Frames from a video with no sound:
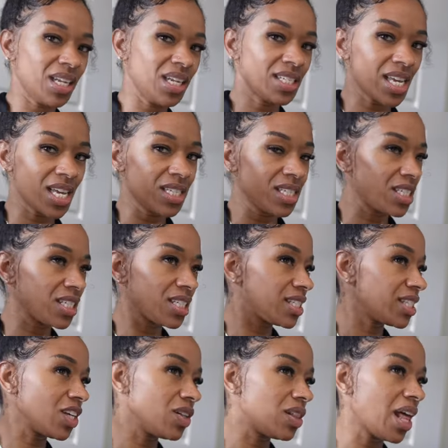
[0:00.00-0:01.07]
and these edges is
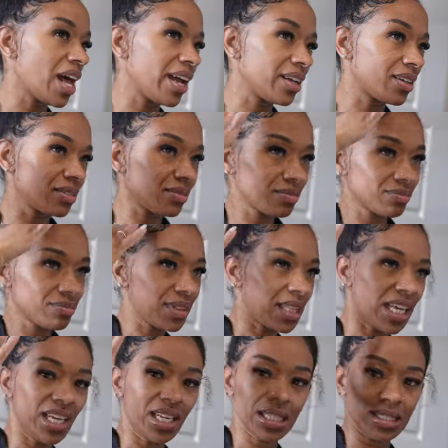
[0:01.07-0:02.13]
still like
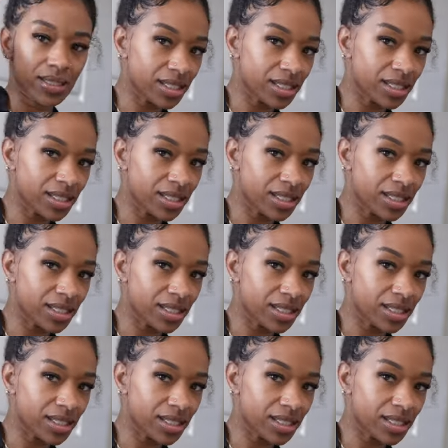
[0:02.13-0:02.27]
laid in